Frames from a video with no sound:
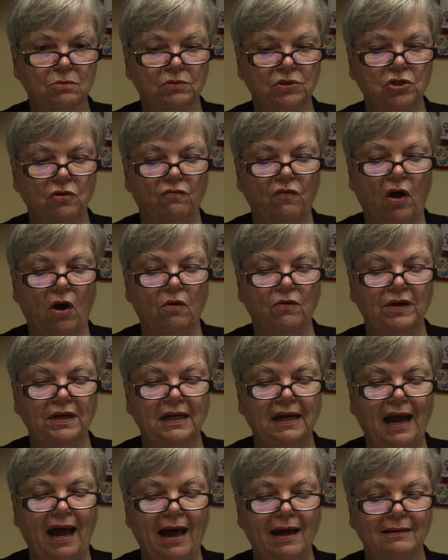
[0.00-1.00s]
which you've already
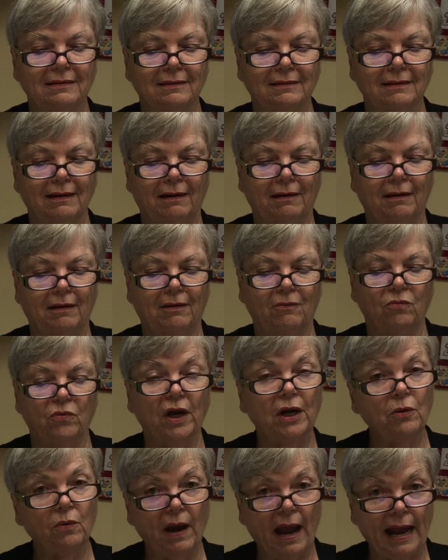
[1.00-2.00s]
got
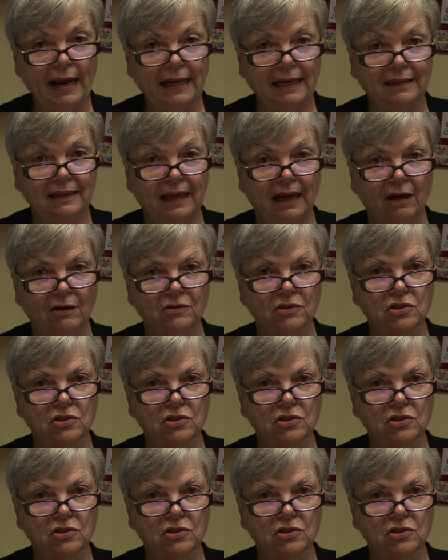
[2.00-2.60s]
rickrack in there.